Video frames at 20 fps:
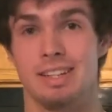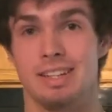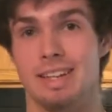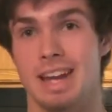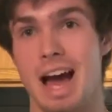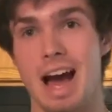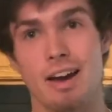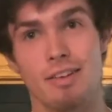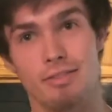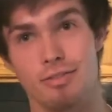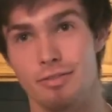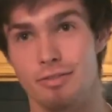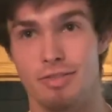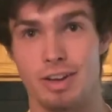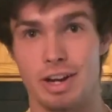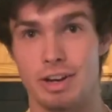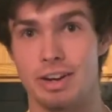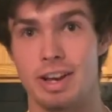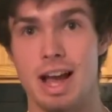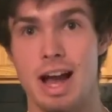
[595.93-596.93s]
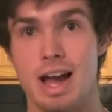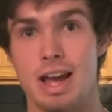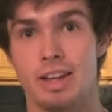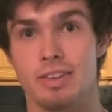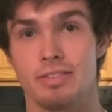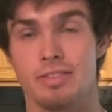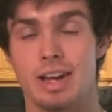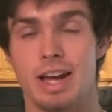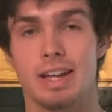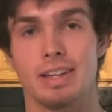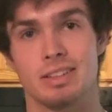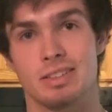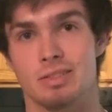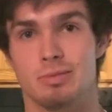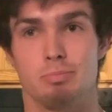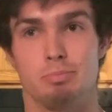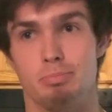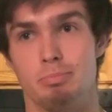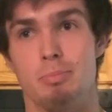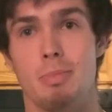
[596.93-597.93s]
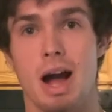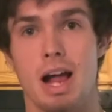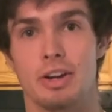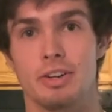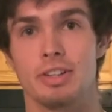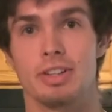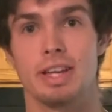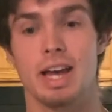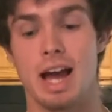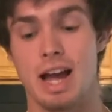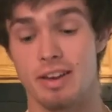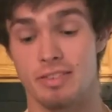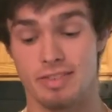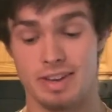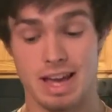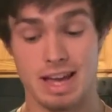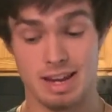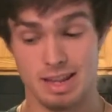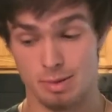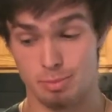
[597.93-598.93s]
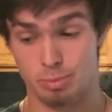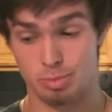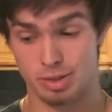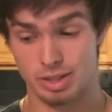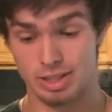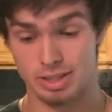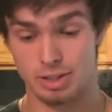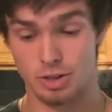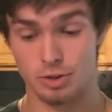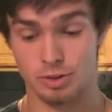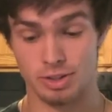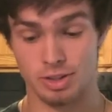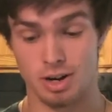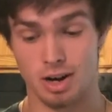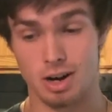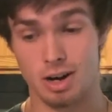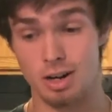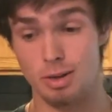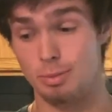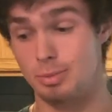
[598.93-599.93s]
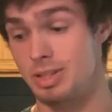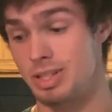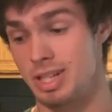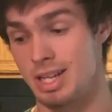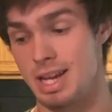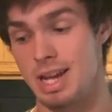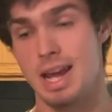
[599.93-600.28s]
not very high in fats, moderately high in fat, and pretty low in carbs.